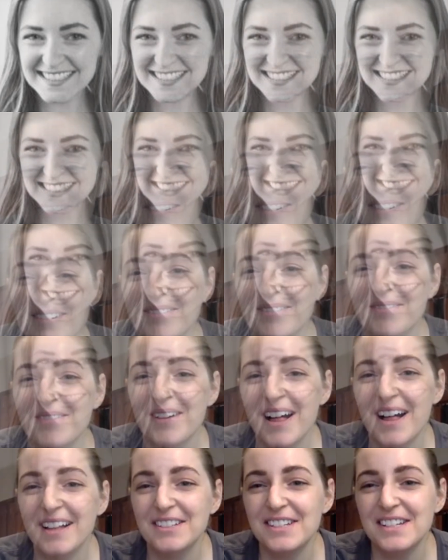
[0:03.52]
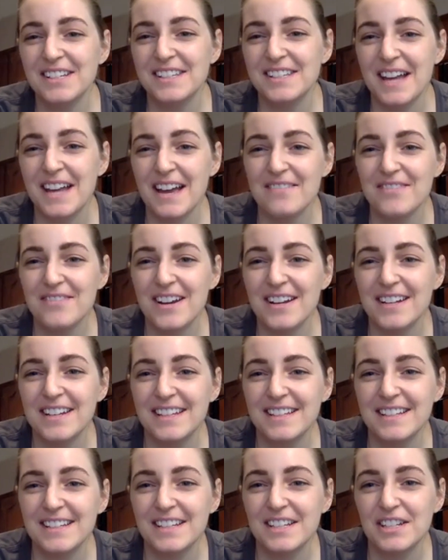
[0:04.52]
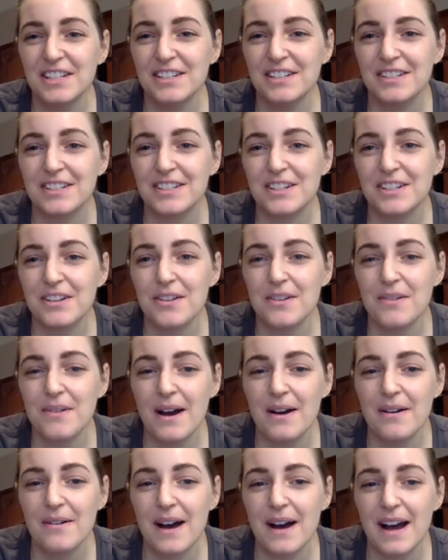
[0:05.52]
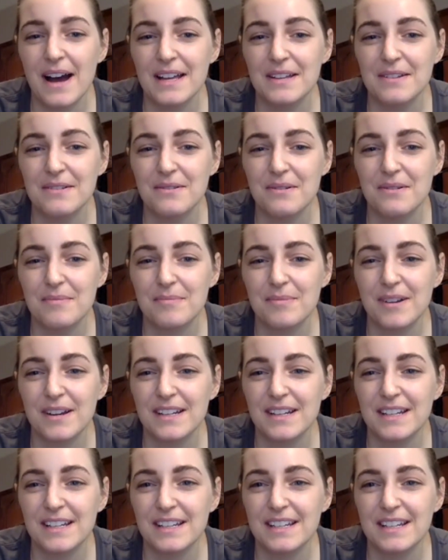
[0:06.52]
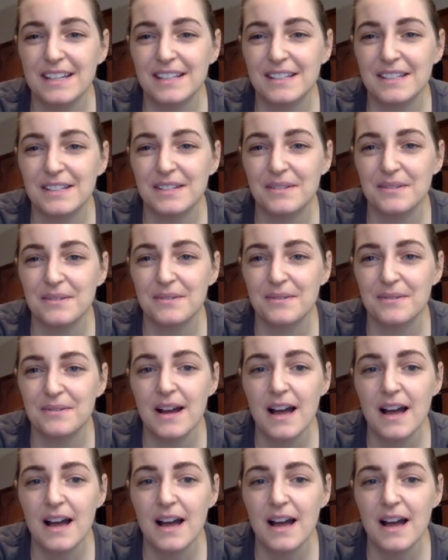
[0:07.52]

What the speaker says: Cool. Well, I'll just dive right in to show you how I incorporate it into